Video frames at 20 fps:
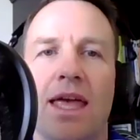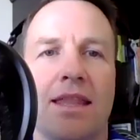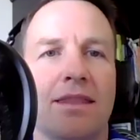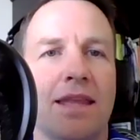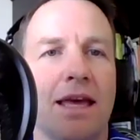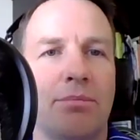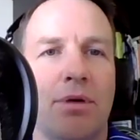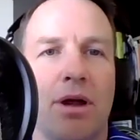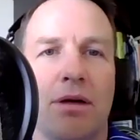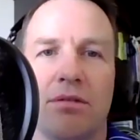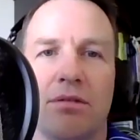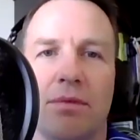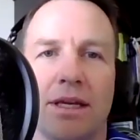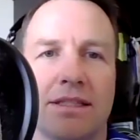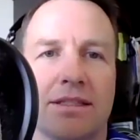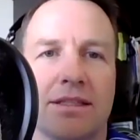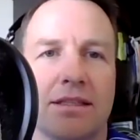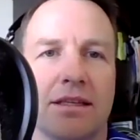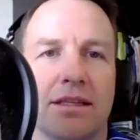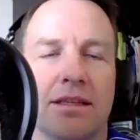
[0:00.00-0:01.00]
then that probably
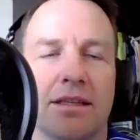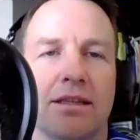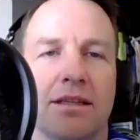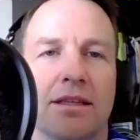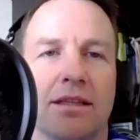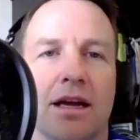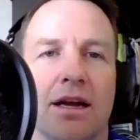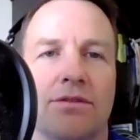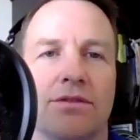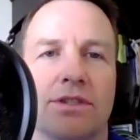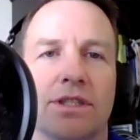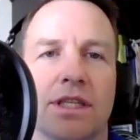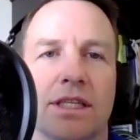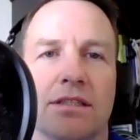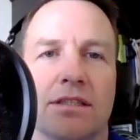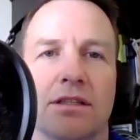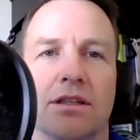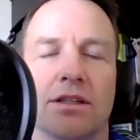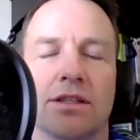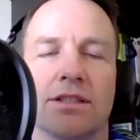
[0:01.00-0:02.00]
makes the the
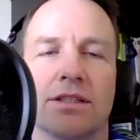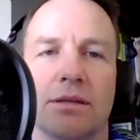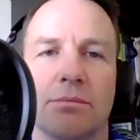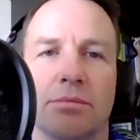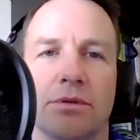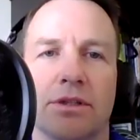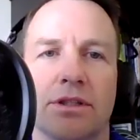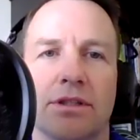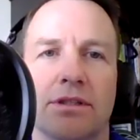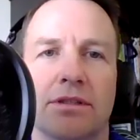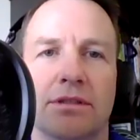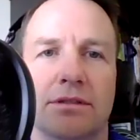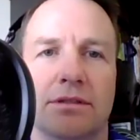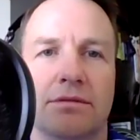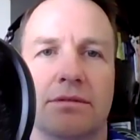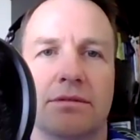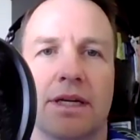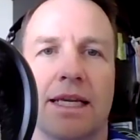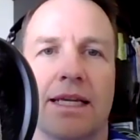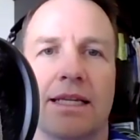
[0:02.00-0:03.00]
conversation a little simpler,
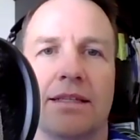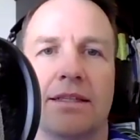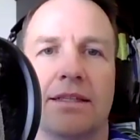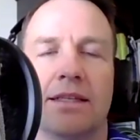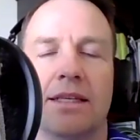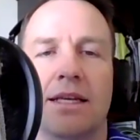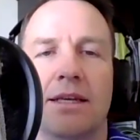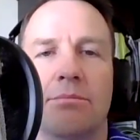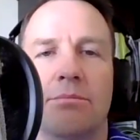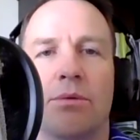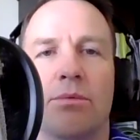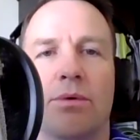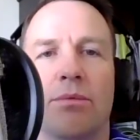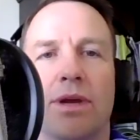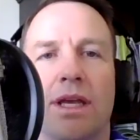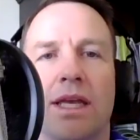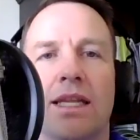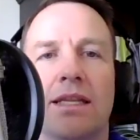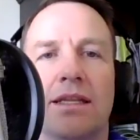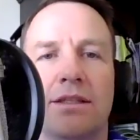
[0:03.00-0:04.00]
right? But
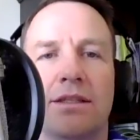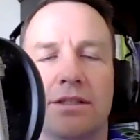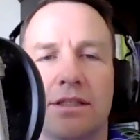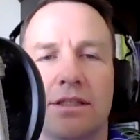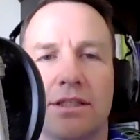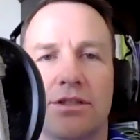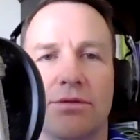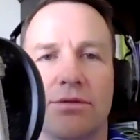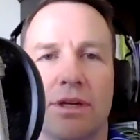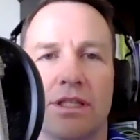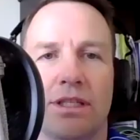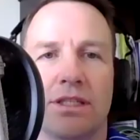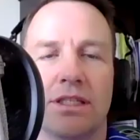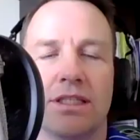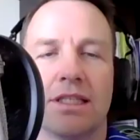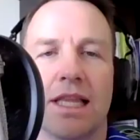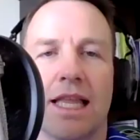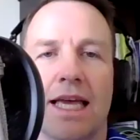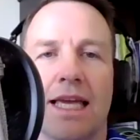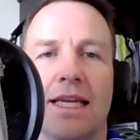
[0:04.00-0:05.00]
when we get into
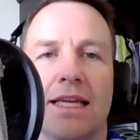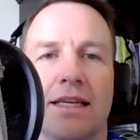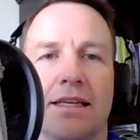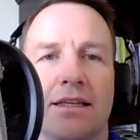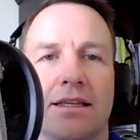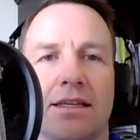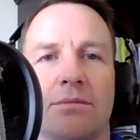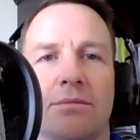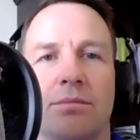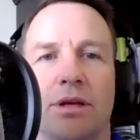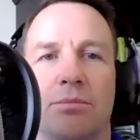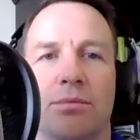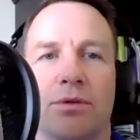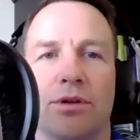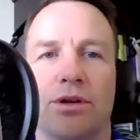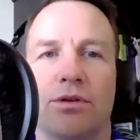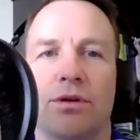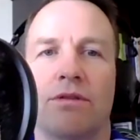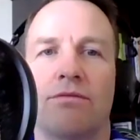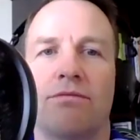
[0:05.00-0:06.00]
situations like
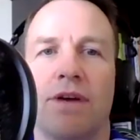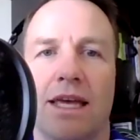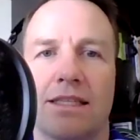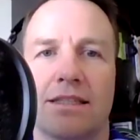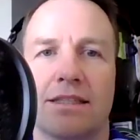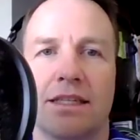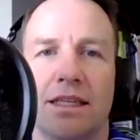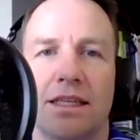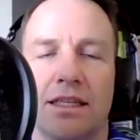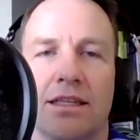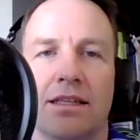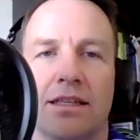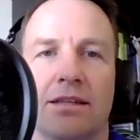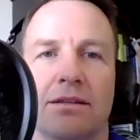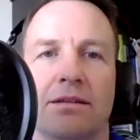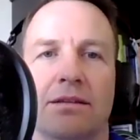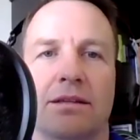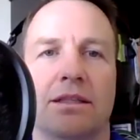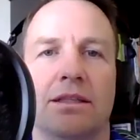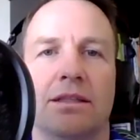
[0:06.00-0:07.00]
people who invest
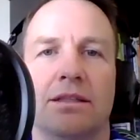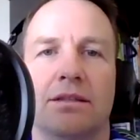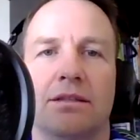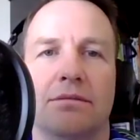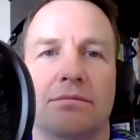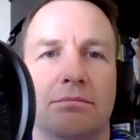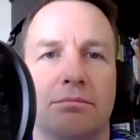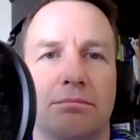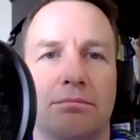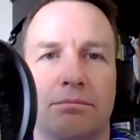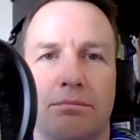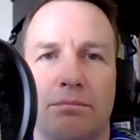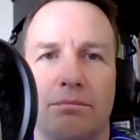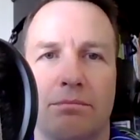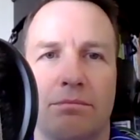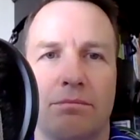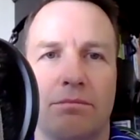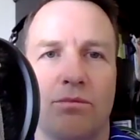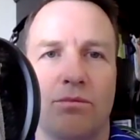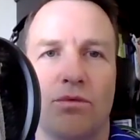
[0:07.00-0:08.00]
in
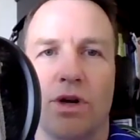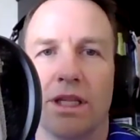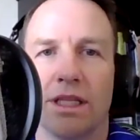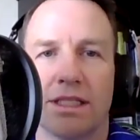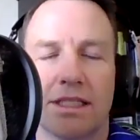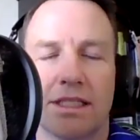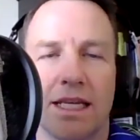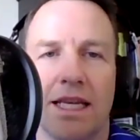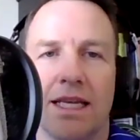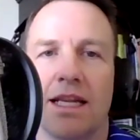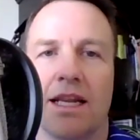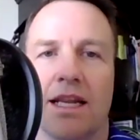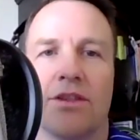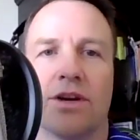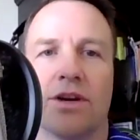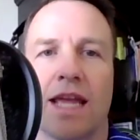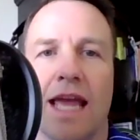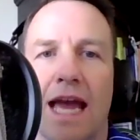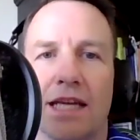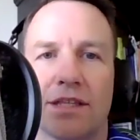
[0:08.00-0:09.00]
real estate and
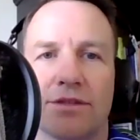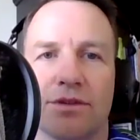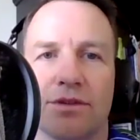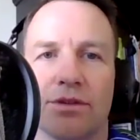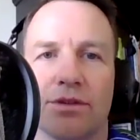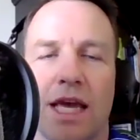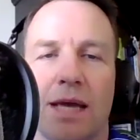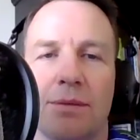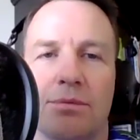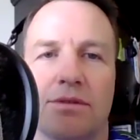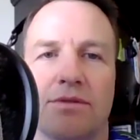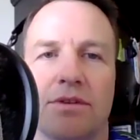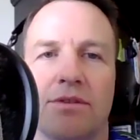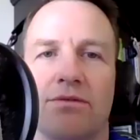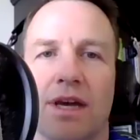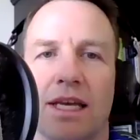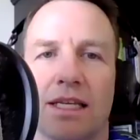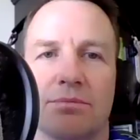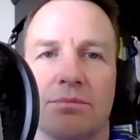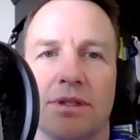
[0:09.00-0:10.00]
other cash flow types of
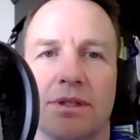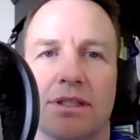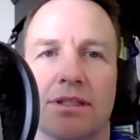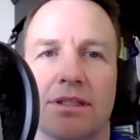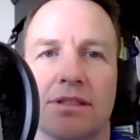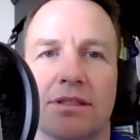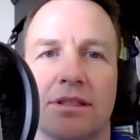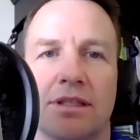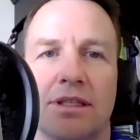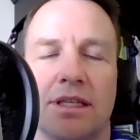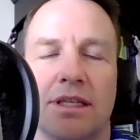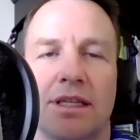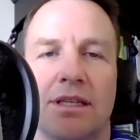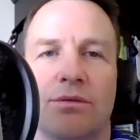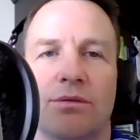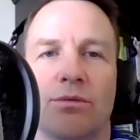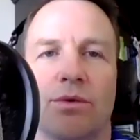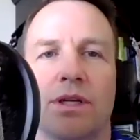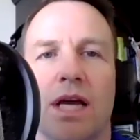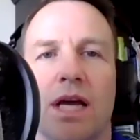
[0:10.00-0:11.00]
investments,
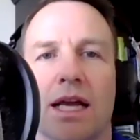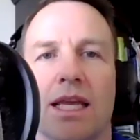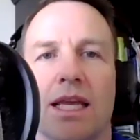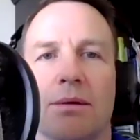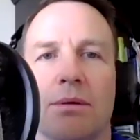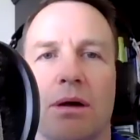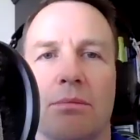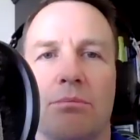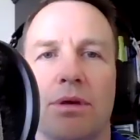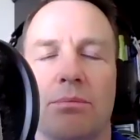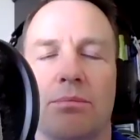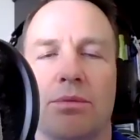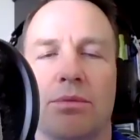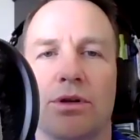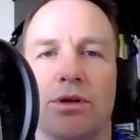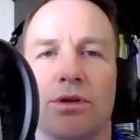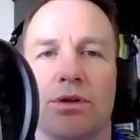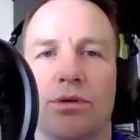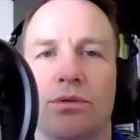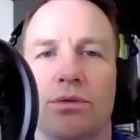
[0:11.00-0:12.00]
we're talking about
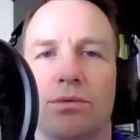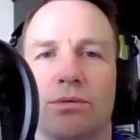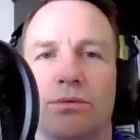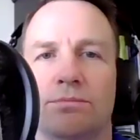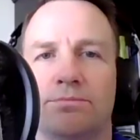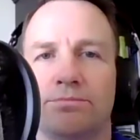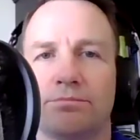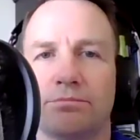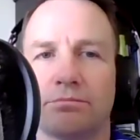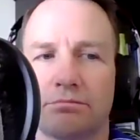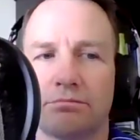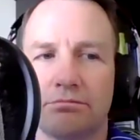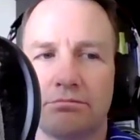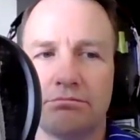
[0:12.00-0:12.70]
people who